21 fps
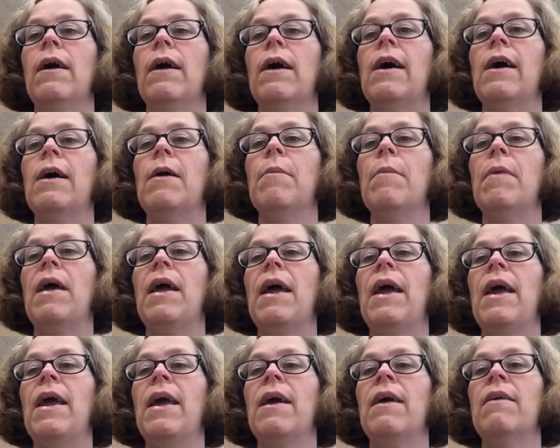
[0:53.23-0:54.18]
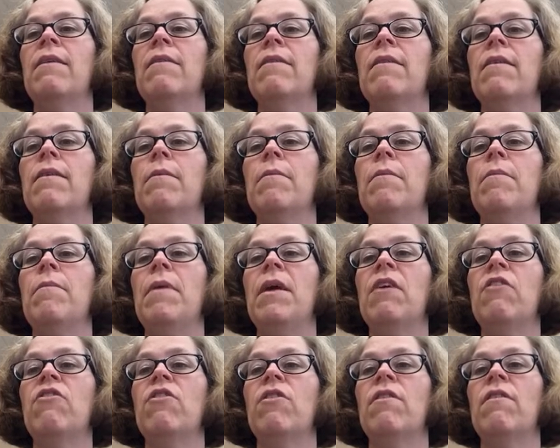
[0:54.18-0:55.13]
And
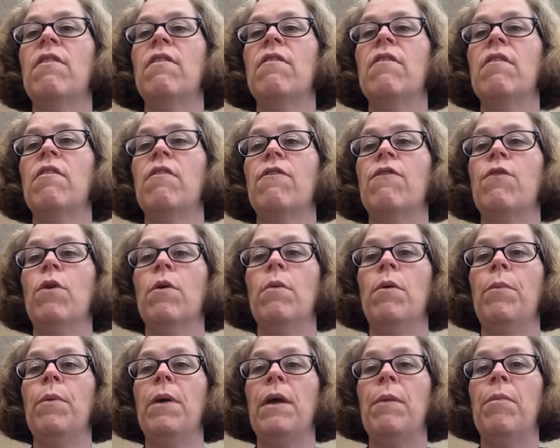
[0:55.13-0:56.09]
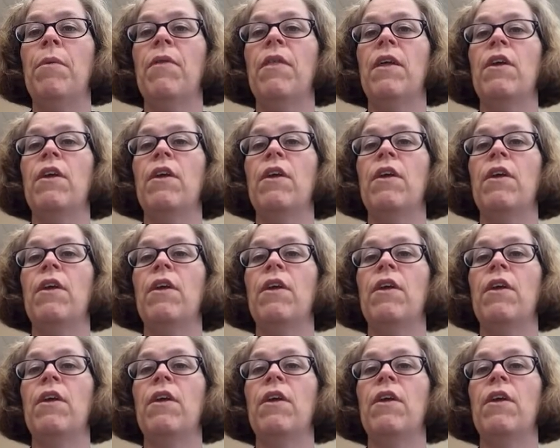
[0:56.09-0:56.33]
make sure, since it's a formal paper,